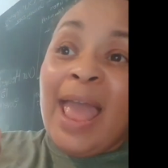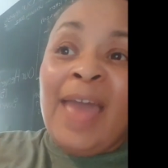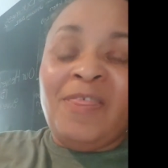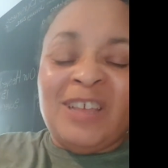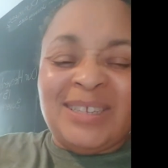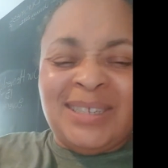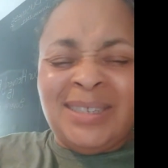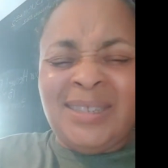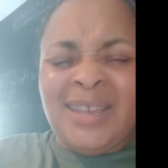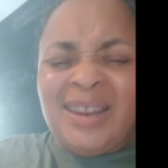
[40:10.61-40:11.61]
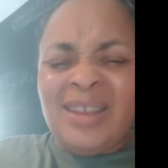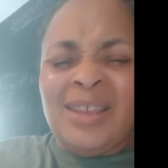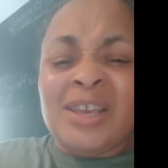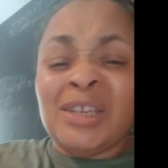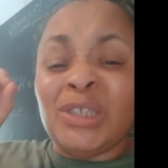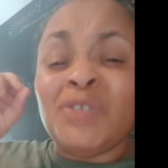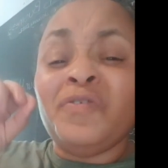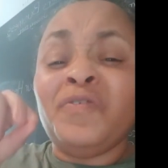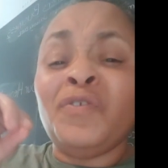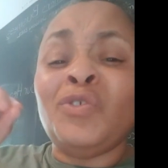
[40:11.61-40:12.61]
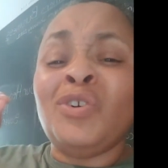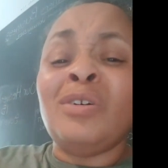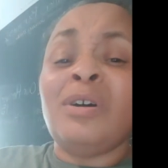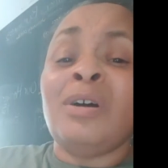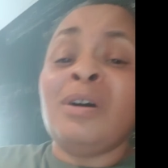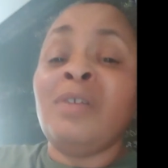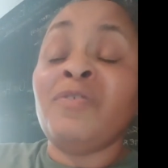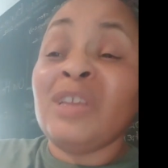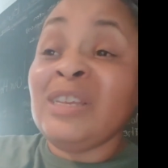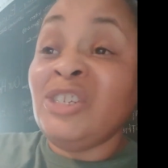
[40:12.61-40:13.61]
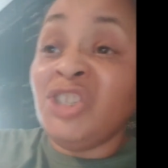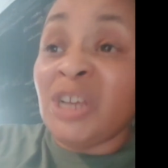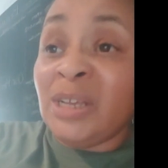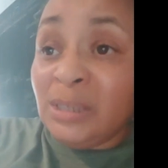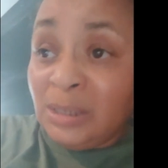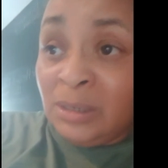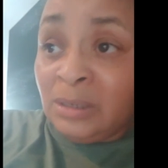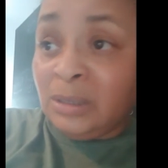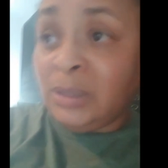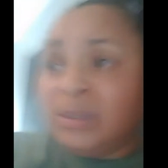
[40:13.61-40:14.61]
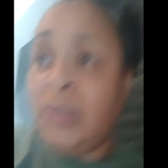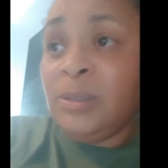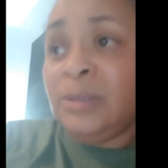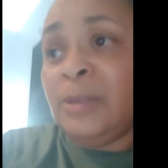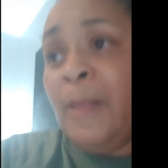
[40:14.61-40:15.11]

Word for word: and the city is full of injustice.